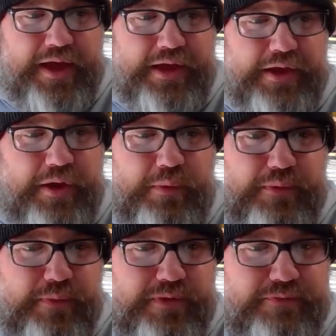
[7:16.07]
you know,
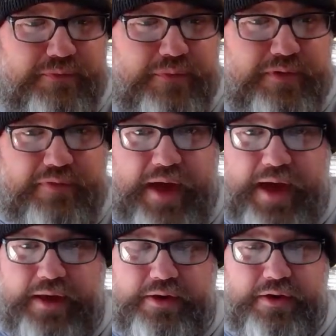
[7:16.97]
we've
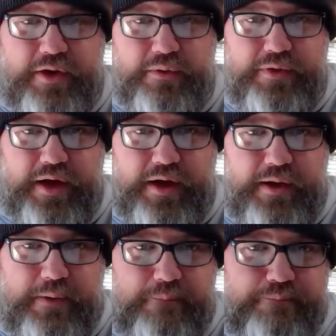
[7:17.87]
had, you know,
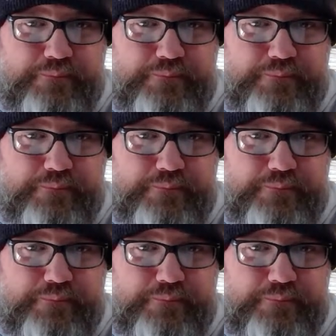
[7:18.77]
the